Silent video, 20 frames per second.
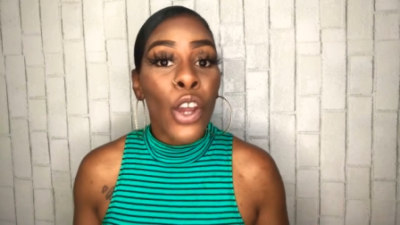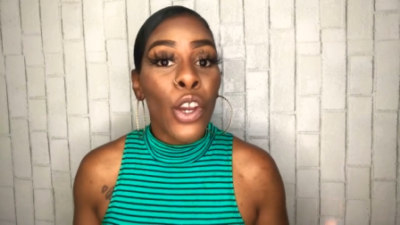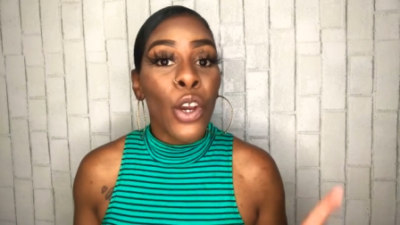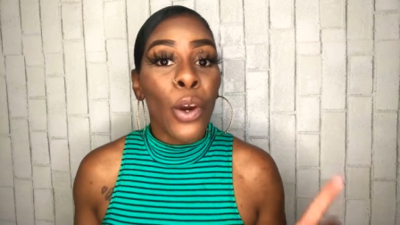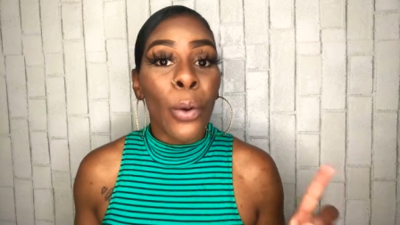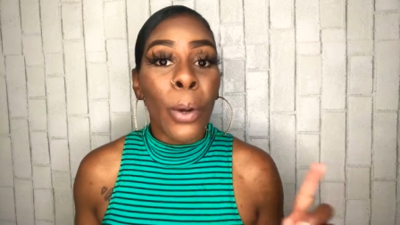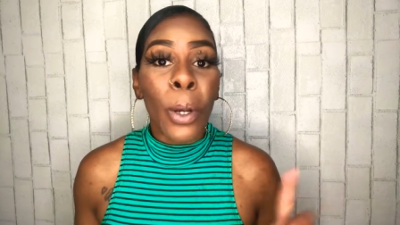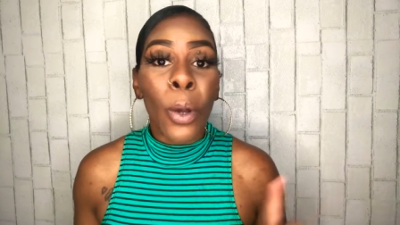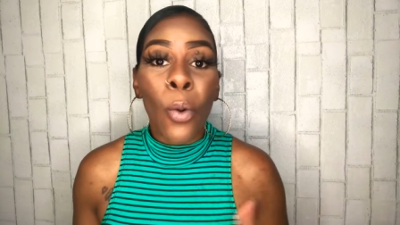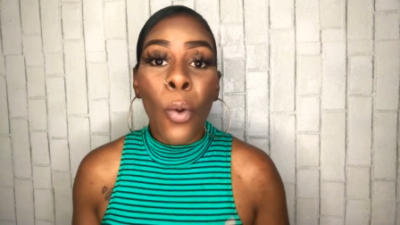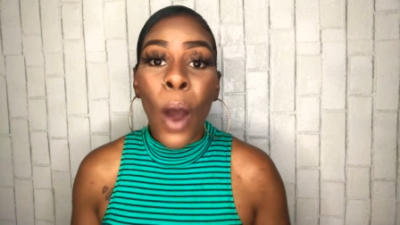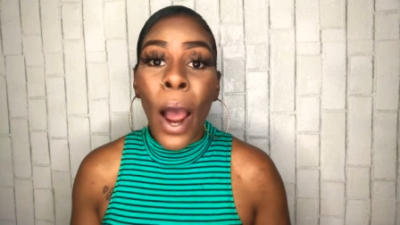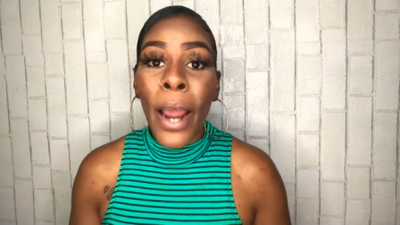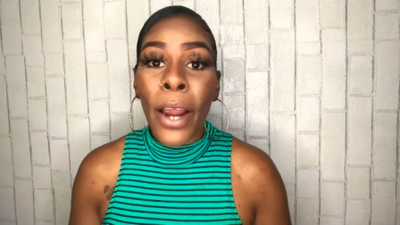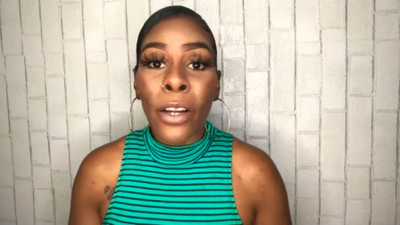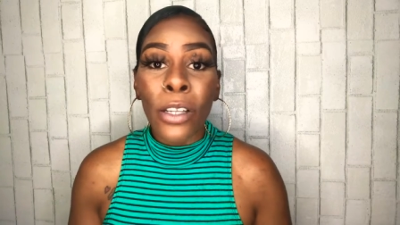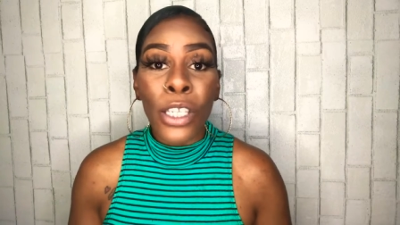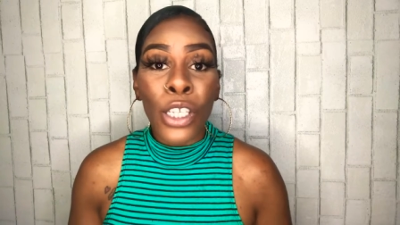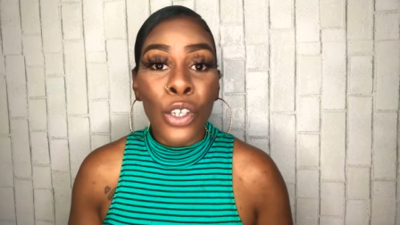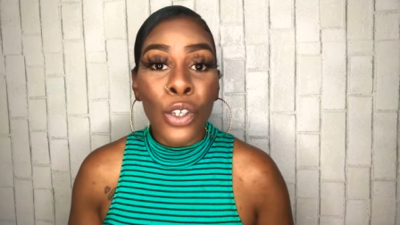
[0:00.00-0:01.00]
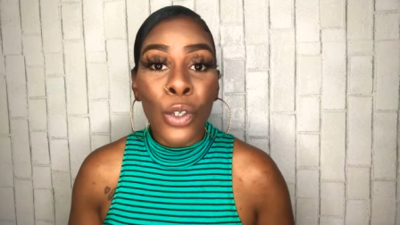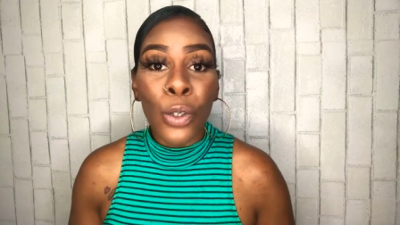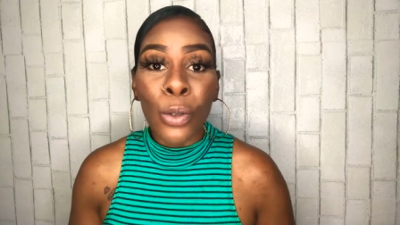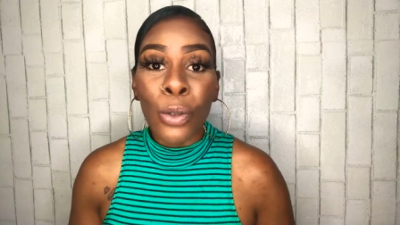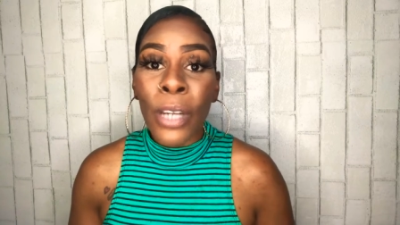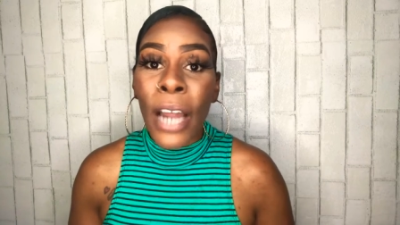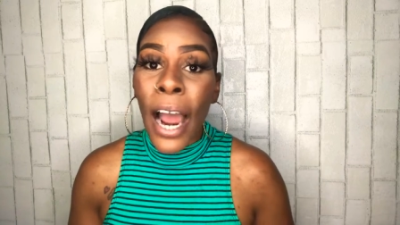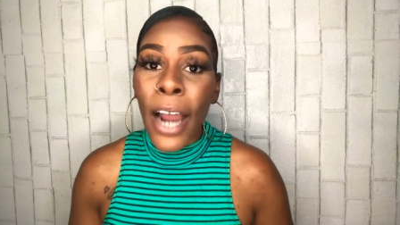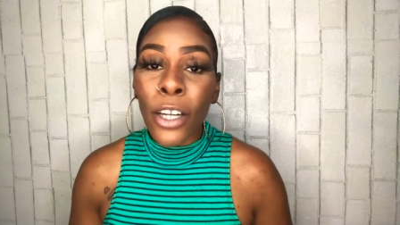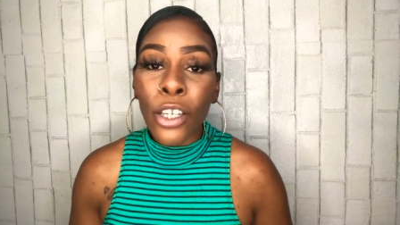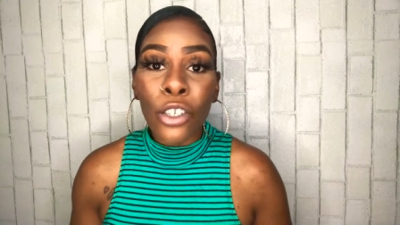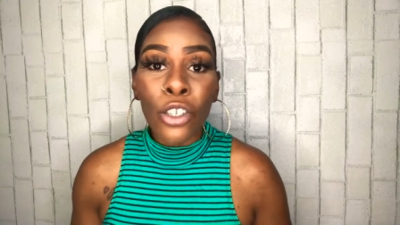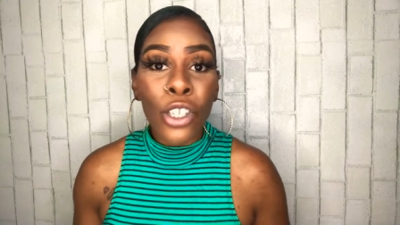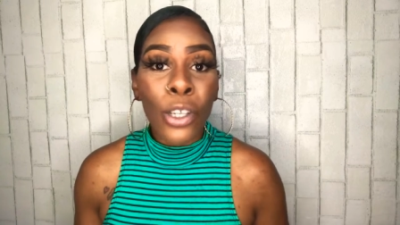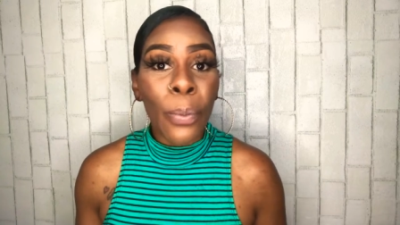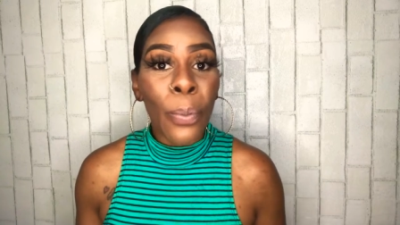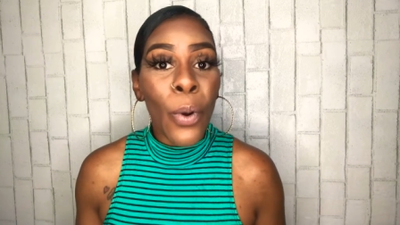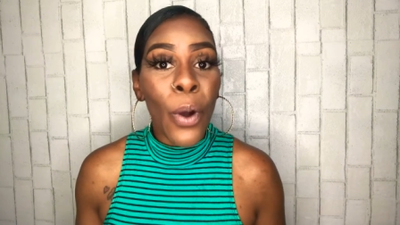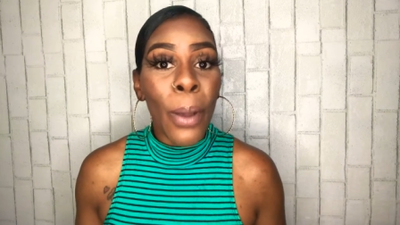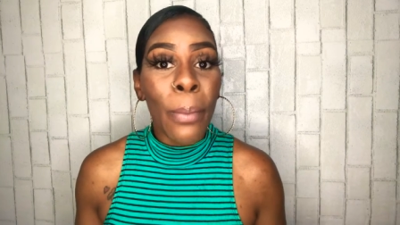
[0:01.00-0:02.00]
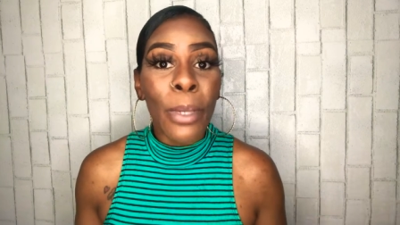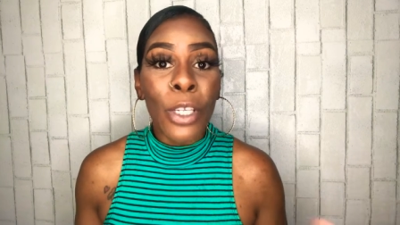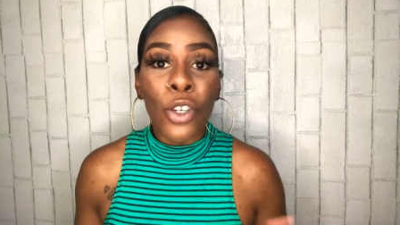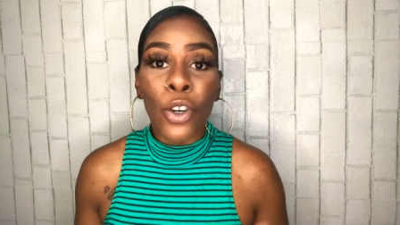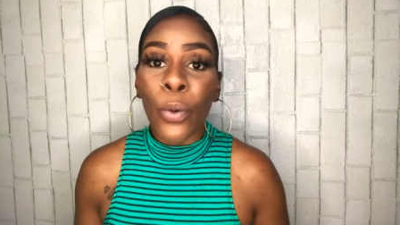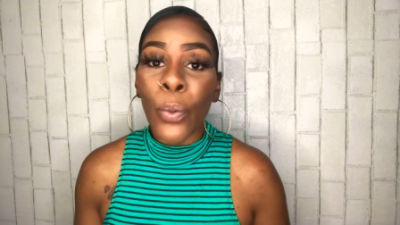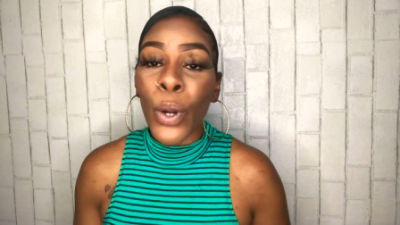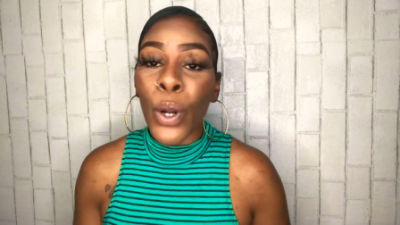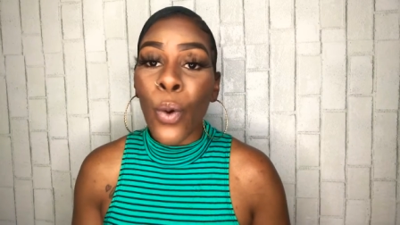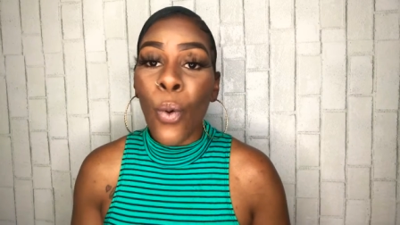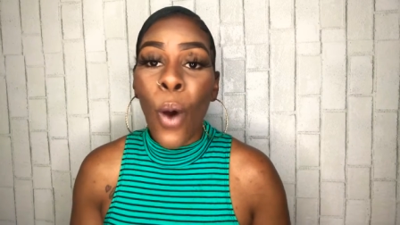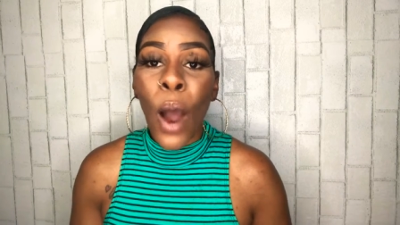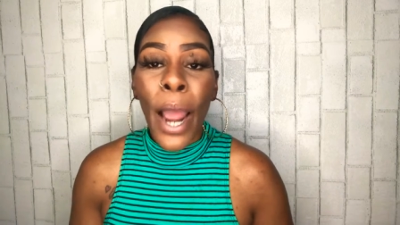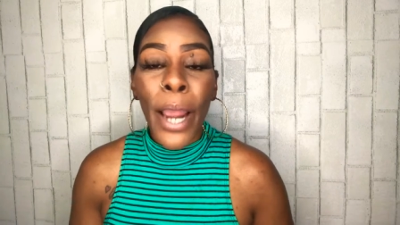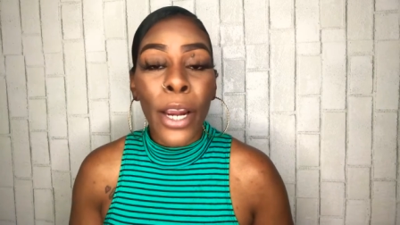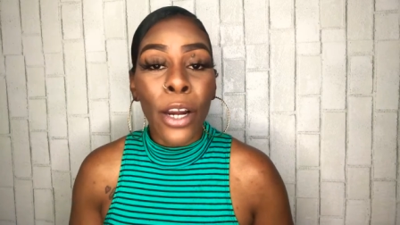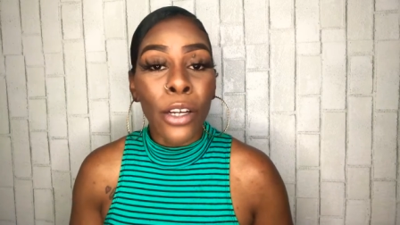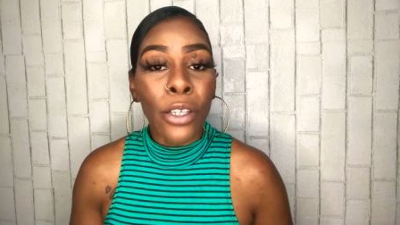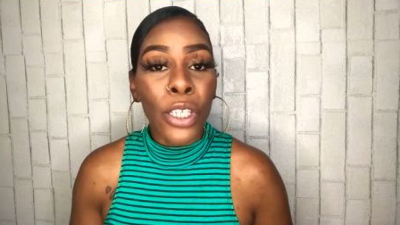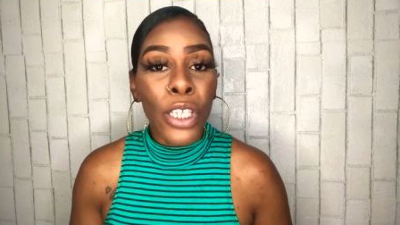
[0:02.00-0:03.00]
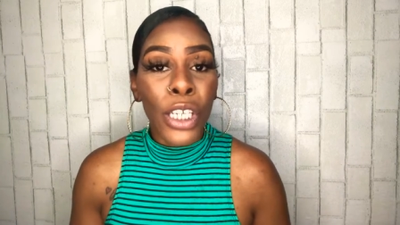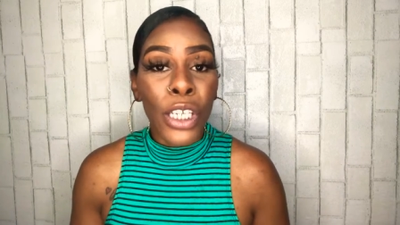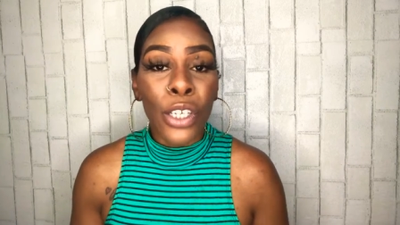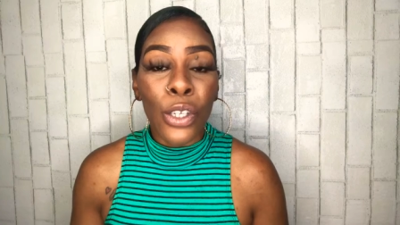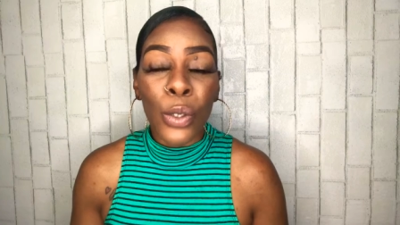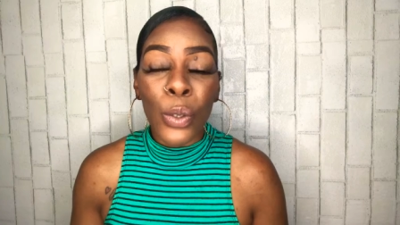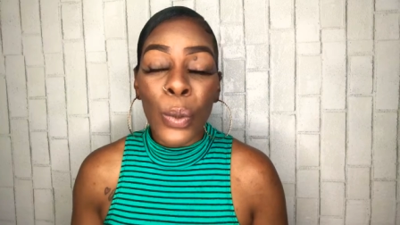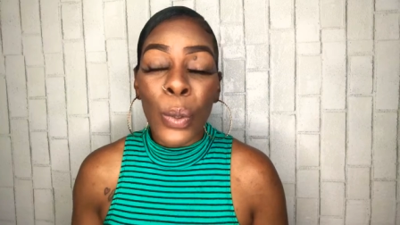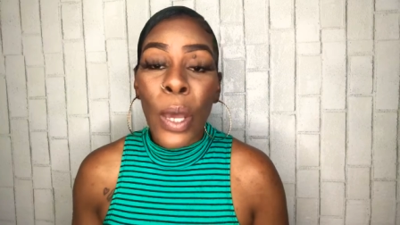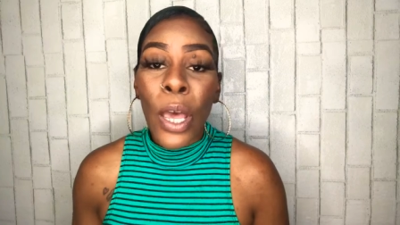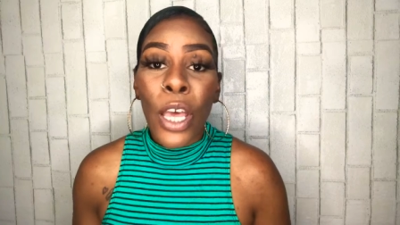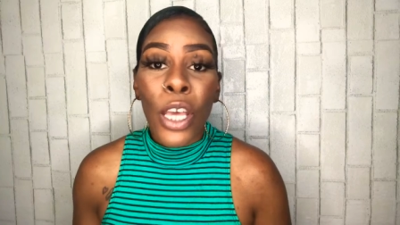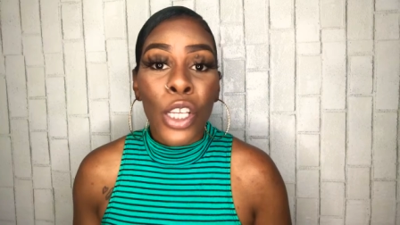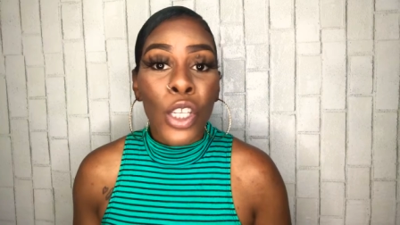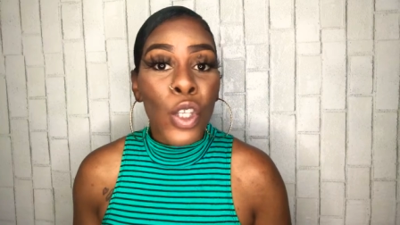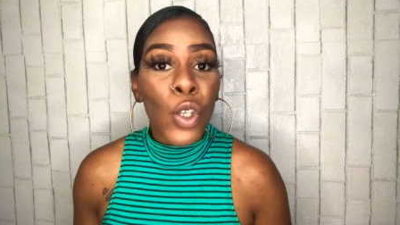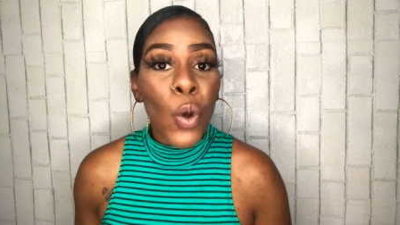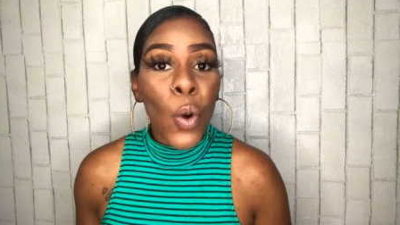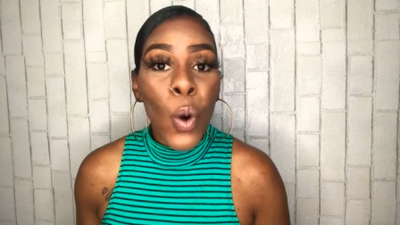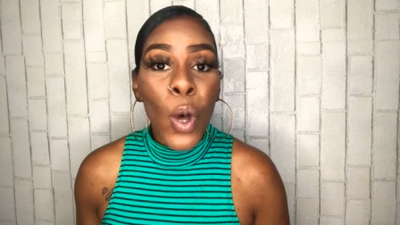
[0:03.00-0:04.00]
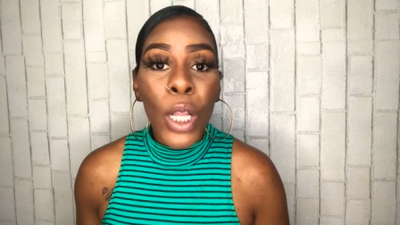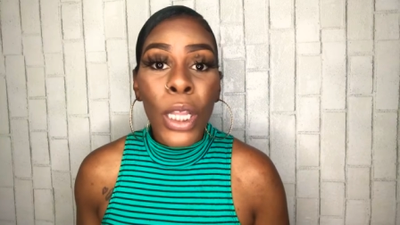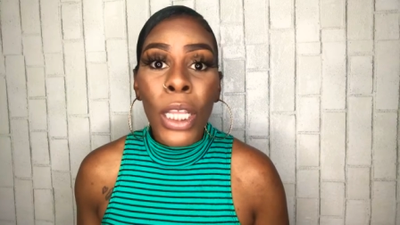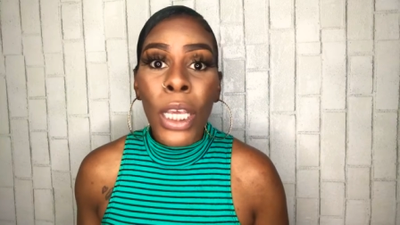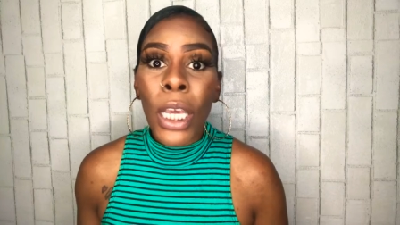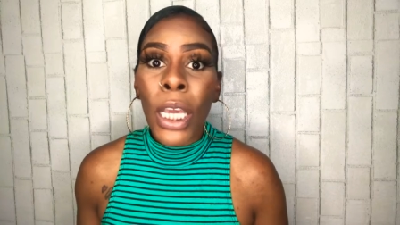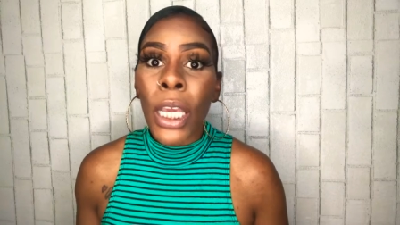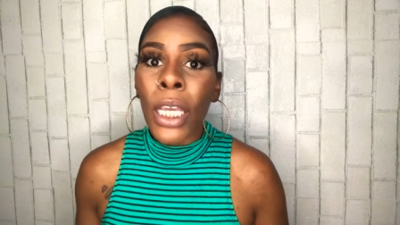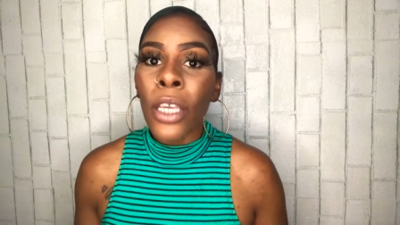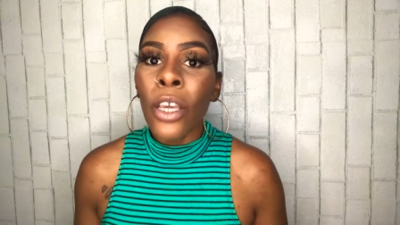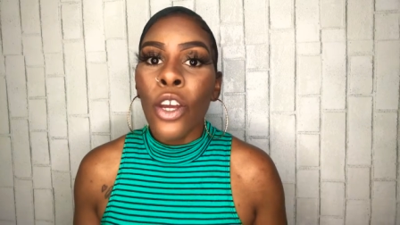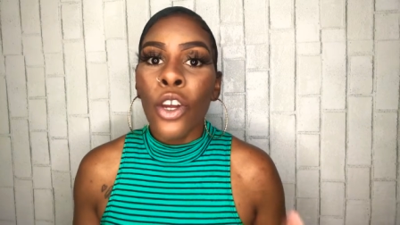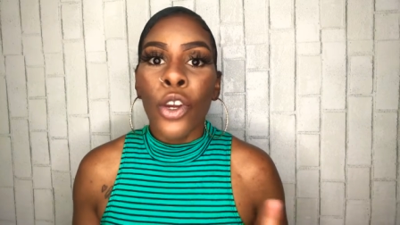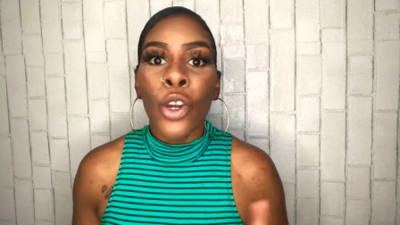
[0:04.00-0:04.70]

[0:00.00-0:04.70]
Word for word: You're required to do doctor's appointments. You're required to do schooling.